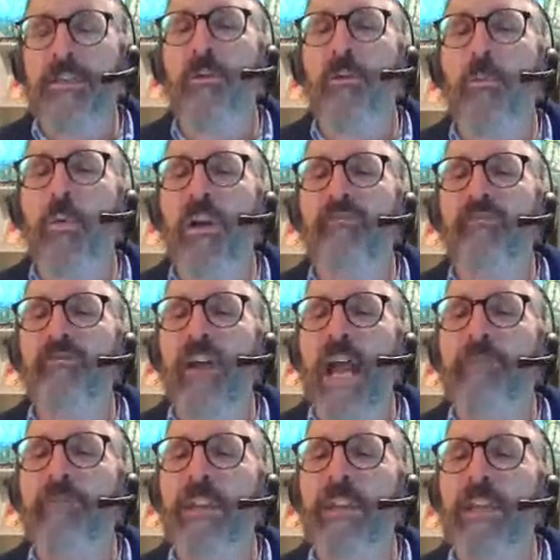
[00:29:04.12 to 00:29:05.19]
the
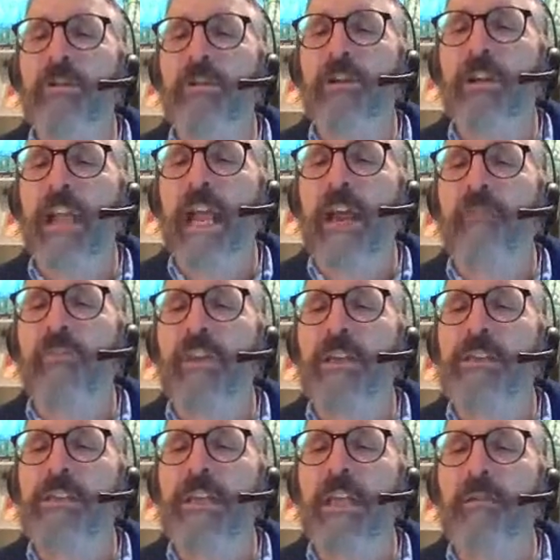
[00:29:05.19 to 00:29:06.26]
0.5, and then you're going to have
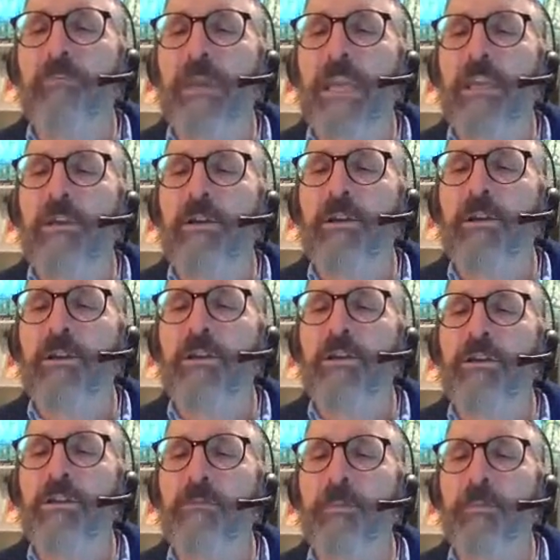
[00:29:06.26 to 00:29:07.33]
this in
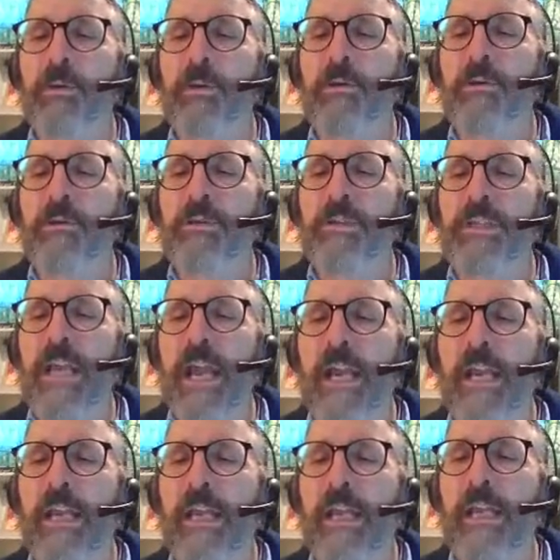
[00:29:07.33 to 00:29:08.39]
meters per
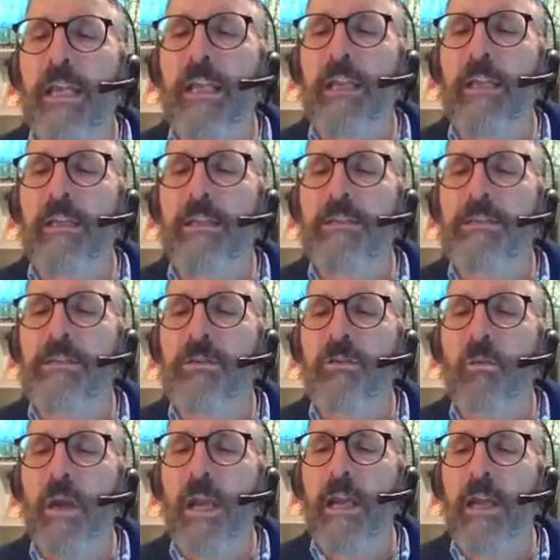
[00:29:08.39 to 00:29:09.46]
second
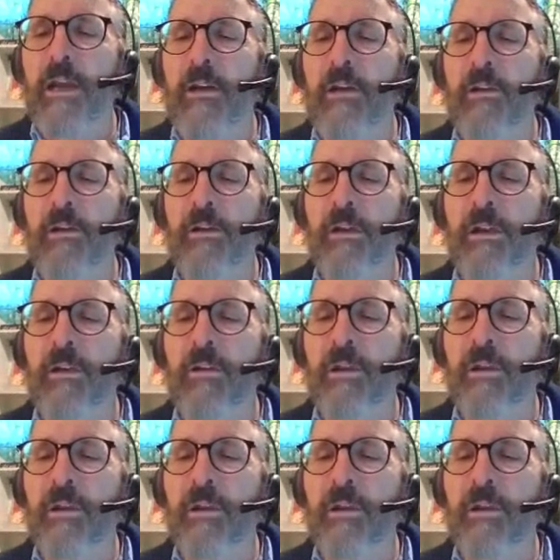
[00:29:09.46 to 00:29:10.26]
squared.